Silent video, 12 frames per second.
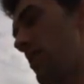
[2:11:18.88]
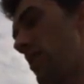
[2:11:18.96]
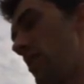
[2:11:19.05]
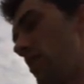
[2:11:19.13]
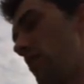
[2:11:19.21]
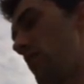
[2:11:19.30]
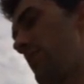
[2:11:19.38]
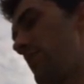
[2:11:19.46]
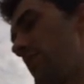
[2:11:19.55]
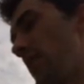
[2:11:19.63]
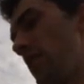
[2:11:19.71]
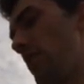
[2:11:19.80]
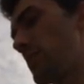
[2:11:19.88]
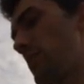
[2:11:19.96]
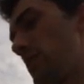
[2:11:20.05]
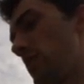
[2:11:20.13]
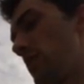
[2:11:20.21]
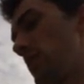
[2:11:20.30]
Oh, yeah, I was
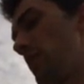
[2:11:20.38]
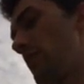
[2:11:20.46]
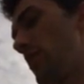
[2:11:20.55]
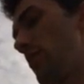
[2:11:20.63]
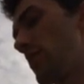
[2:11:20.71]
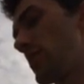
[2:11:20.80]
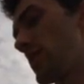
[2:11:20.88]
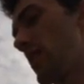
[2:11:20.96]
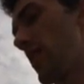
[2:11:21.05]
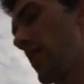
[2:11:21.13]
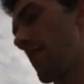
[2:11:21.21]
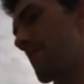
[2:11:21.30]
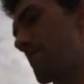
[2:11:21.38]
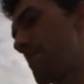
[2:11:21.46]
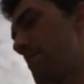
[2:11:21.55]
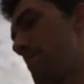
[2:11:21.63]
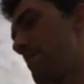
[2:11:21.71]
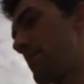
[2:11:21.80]
supposed to turn left there, wasn't I?
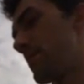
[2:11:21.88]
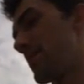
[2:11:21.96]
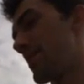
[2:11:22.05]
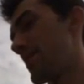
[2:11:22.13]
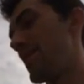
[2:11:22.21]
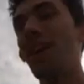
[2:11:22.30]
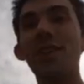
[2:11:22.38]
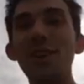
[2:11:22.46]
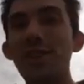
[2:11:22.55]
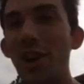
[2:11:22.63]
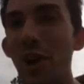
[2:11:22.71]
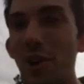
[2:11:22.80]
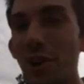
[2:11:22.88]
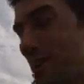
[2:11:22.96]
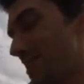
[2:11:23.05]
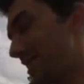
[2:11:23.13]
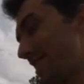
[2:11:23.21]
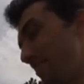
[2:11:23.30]
There's a Hooters